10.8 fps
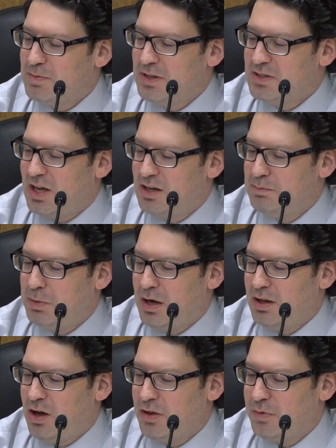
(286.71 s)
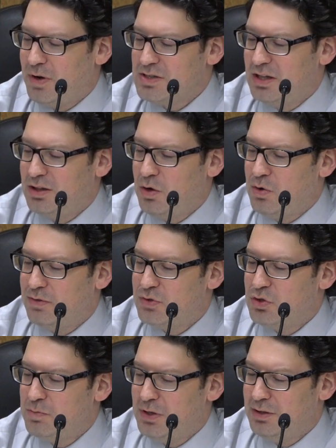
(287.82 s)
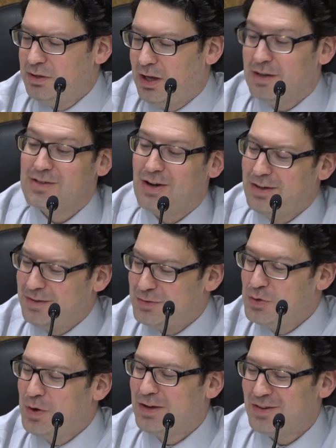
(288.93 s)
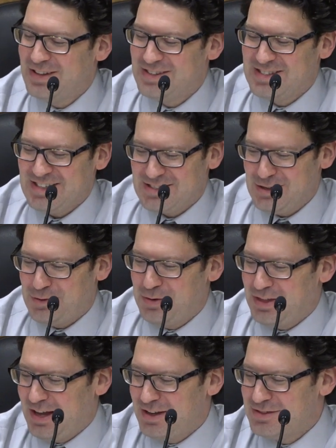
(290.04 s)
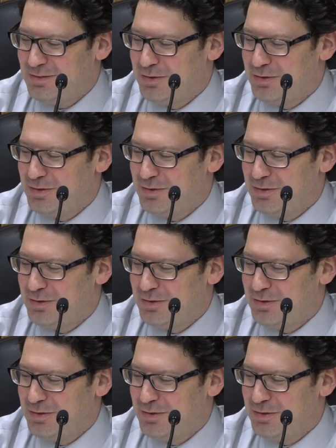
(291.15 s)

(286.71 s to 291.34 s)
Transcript: to be entitled Bylaw Authorizing a Loan of $263,000